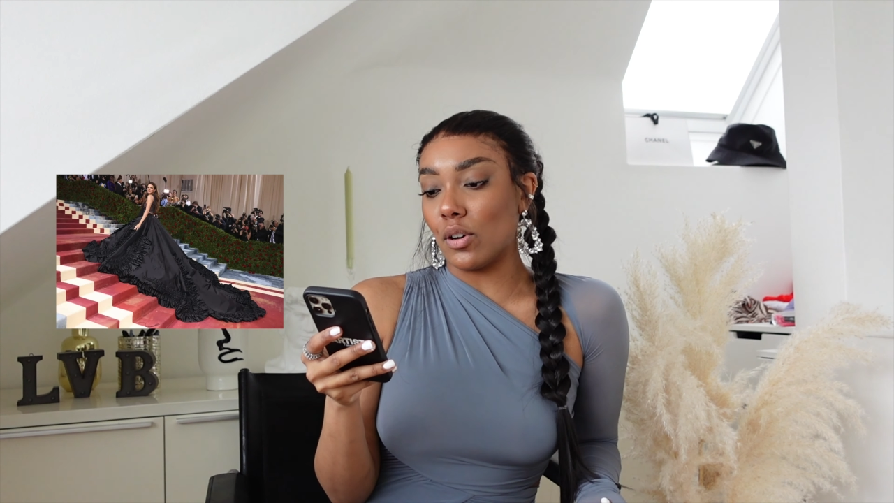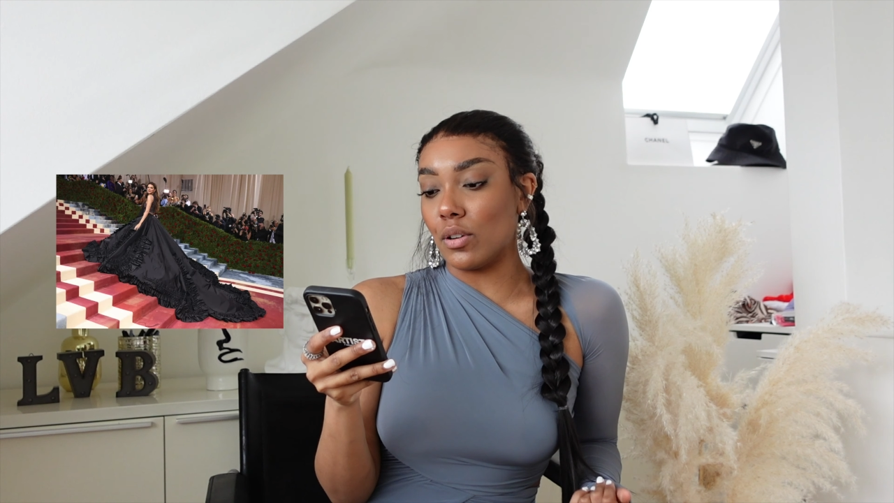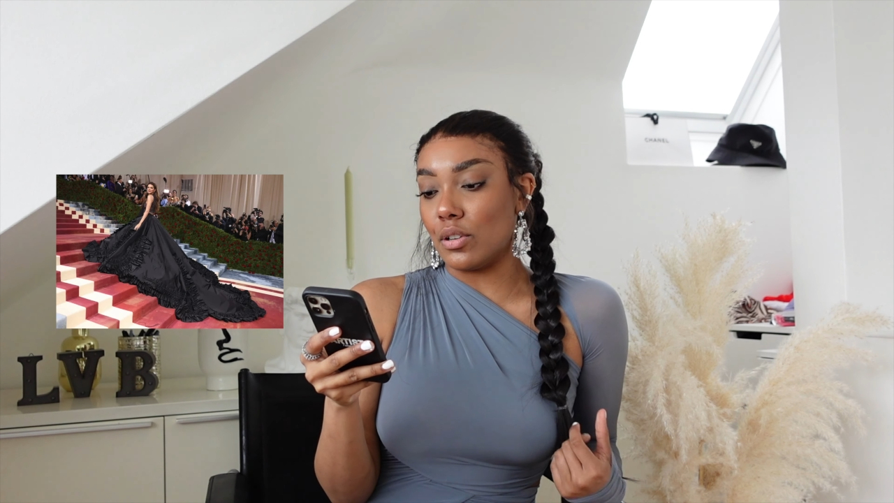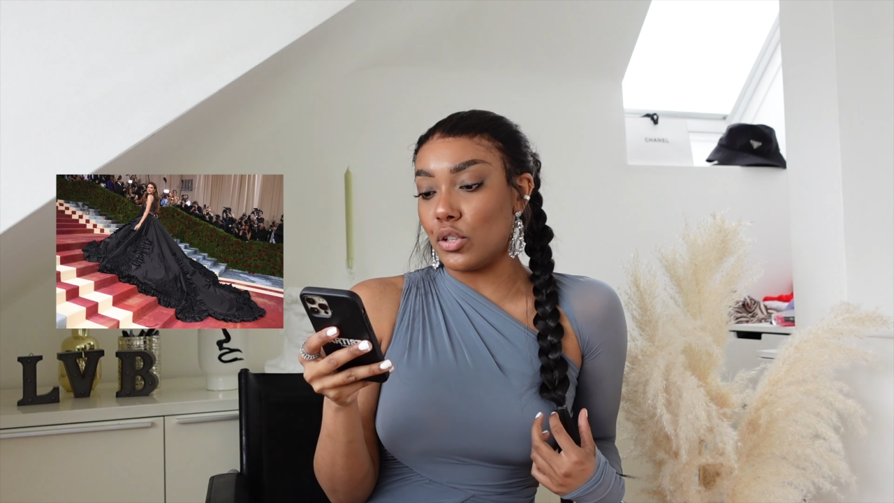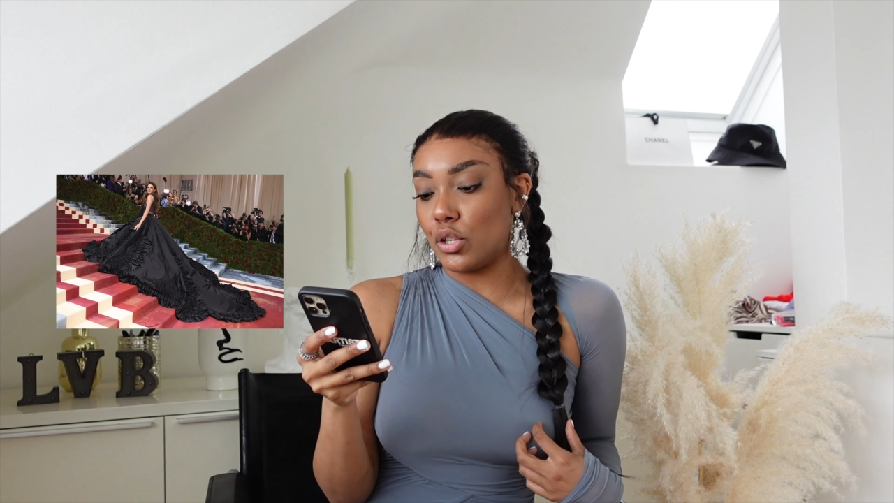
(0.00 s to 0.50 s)

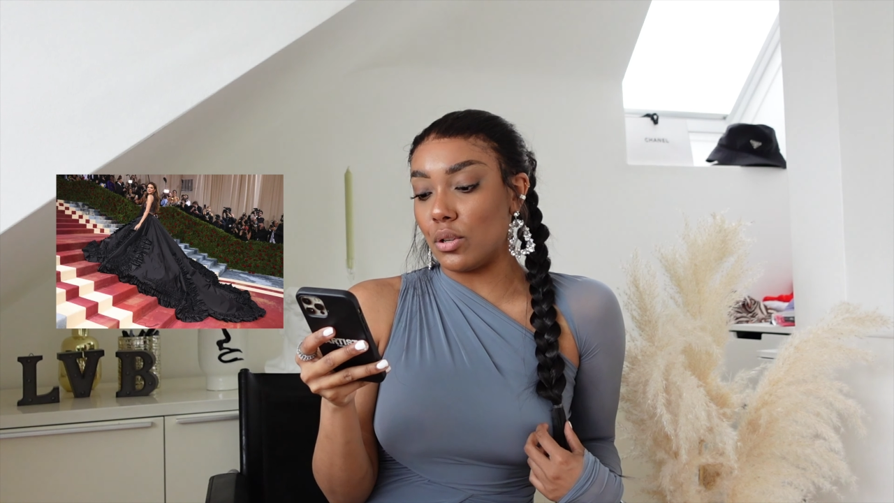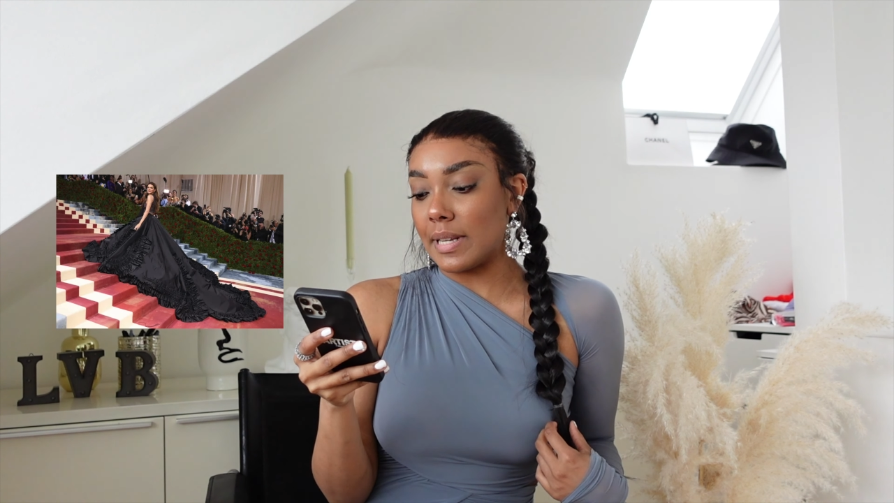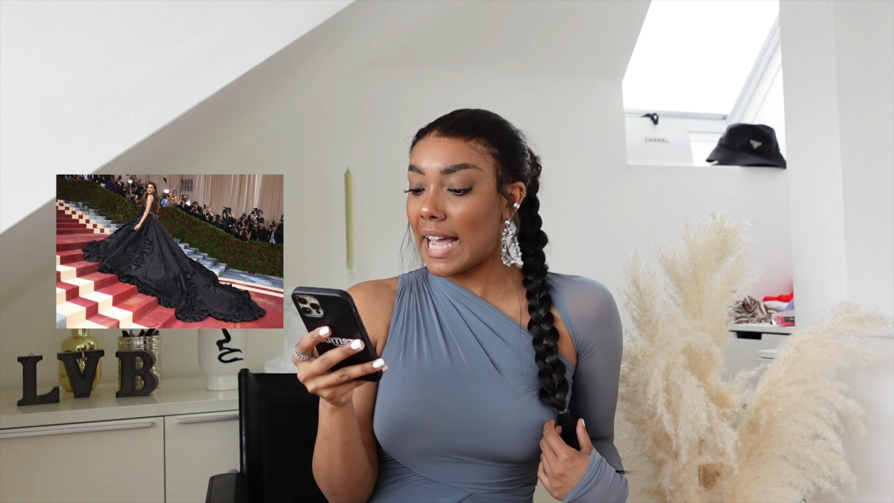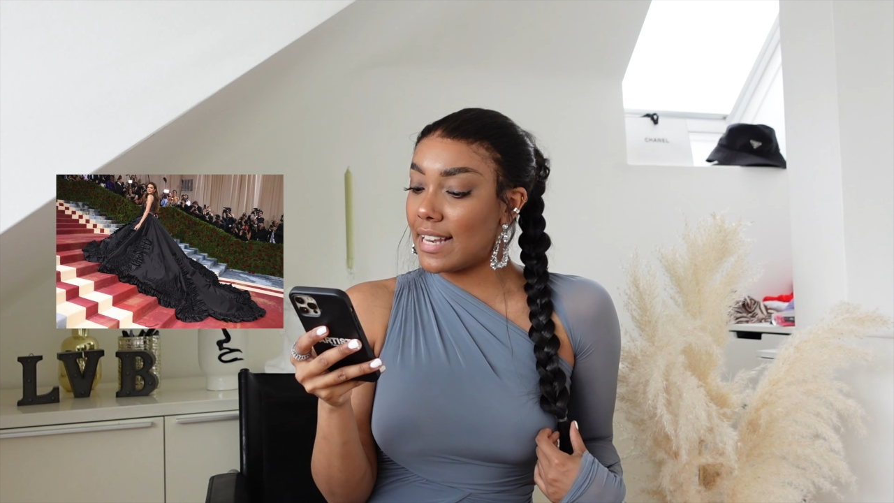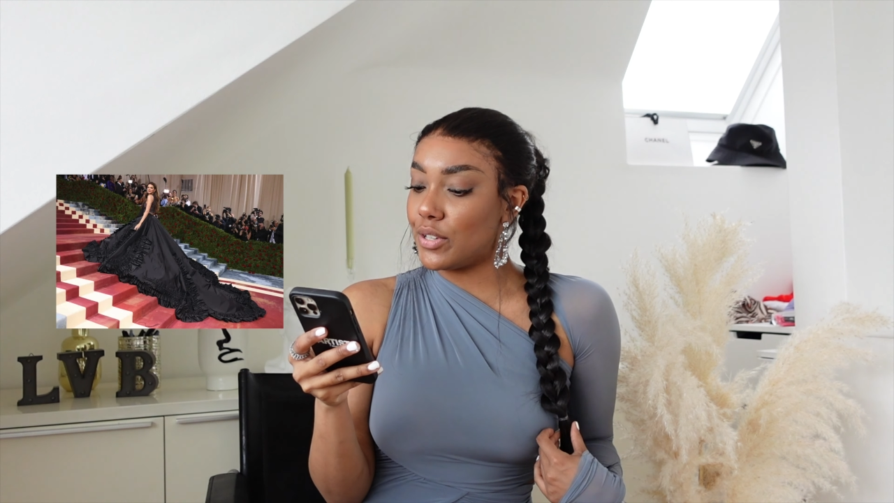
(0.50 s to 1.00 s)
on to
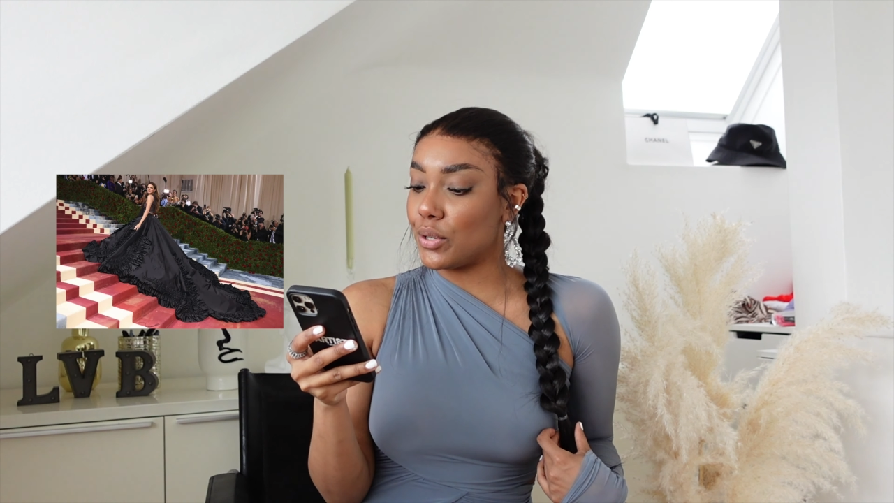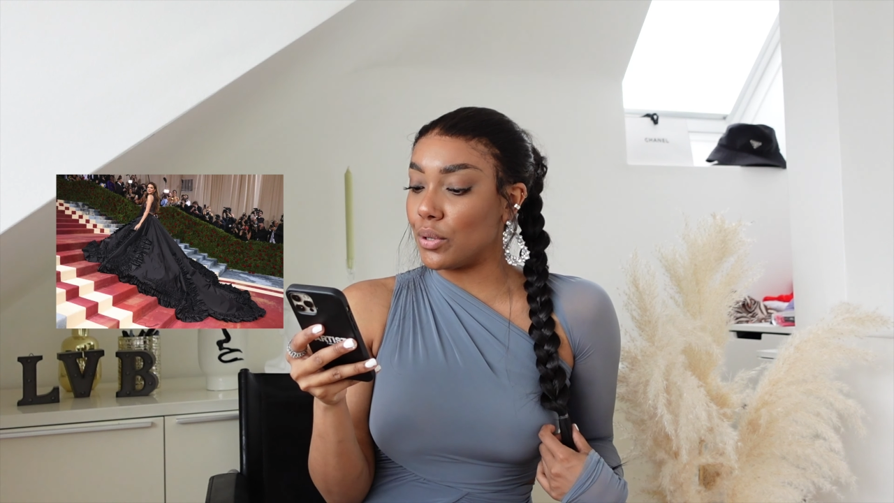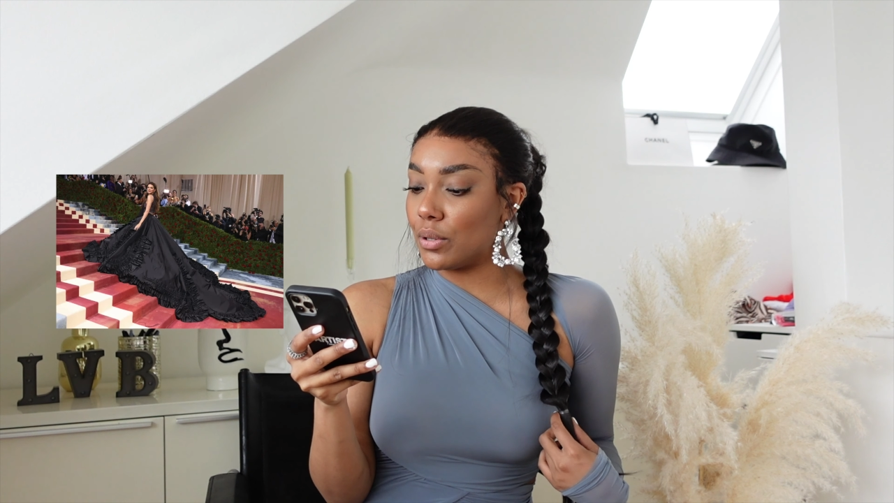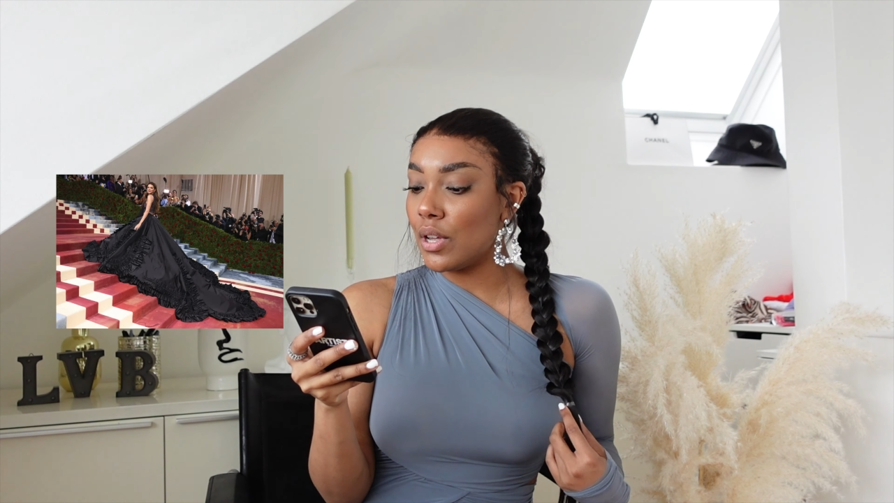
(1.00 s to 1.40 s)
Kendall,